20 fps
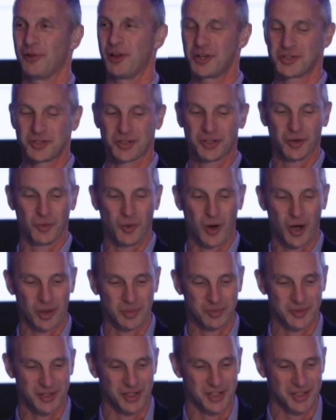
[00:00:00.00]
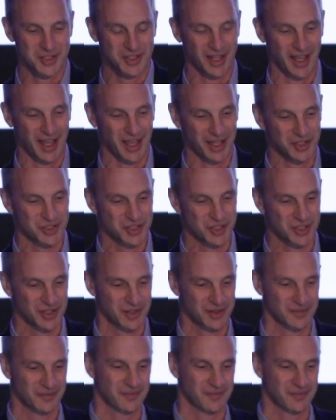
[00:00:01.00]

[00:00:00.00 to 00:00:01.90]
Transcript: my pleasure to welcome to the stage